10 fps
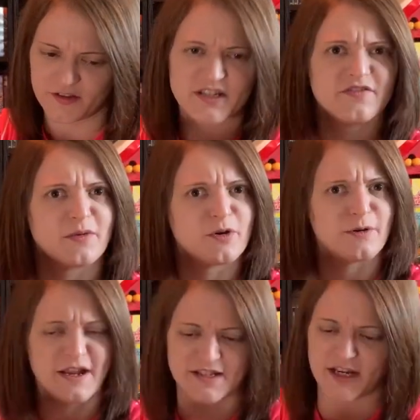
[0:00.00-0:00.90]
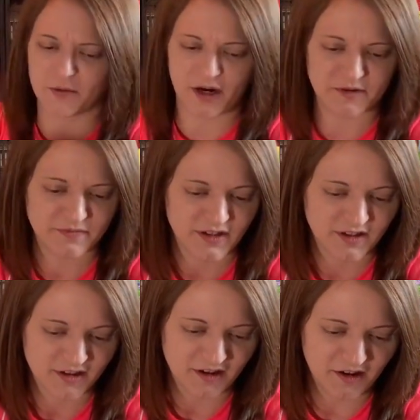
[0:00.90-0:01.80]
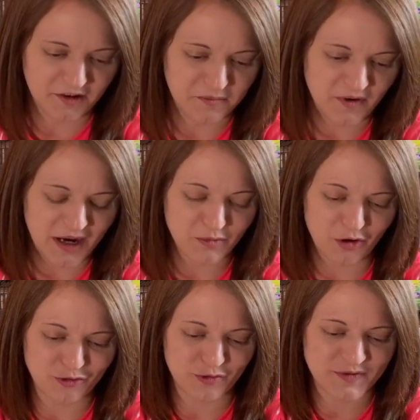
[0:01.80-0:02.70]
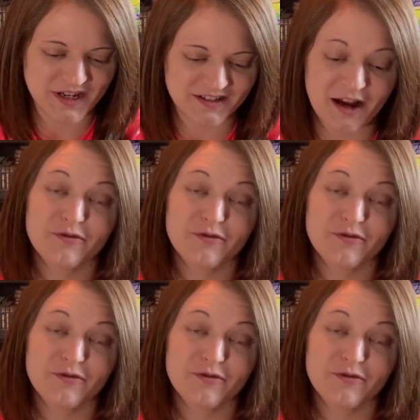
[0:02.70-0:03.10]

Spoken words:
That's if I'm correct, anyway. I'm not 100%.